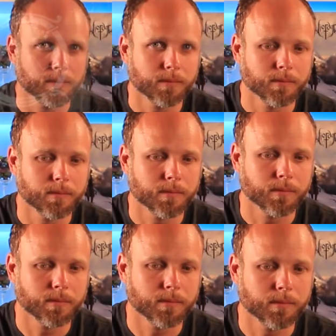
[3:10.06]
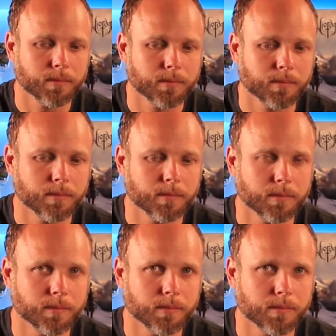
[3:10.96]

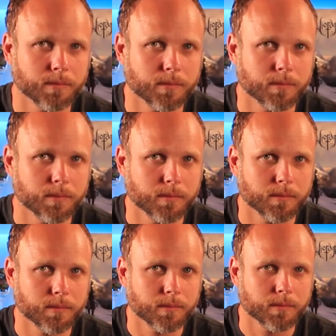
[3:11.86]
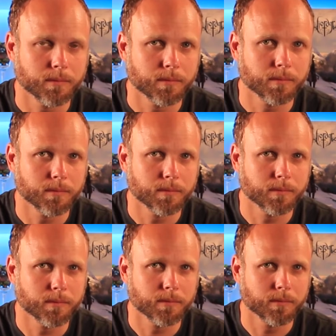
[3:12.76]

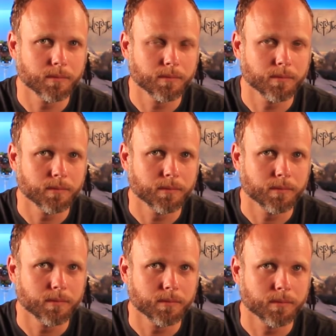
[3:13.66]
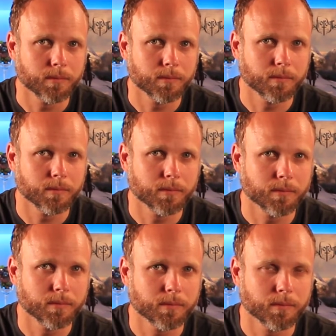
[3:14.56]

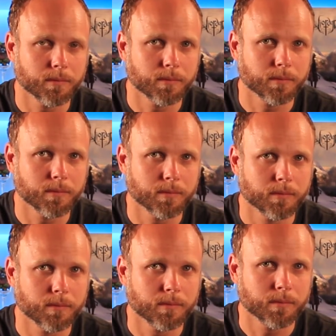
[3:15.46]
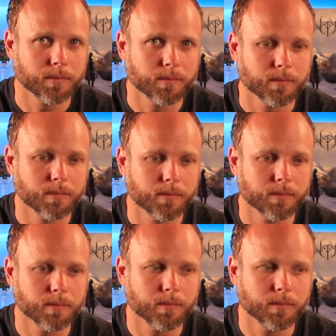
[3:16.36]

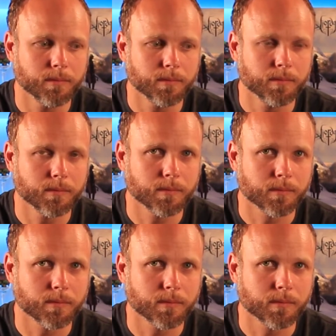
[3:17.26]
This person isn't speaking.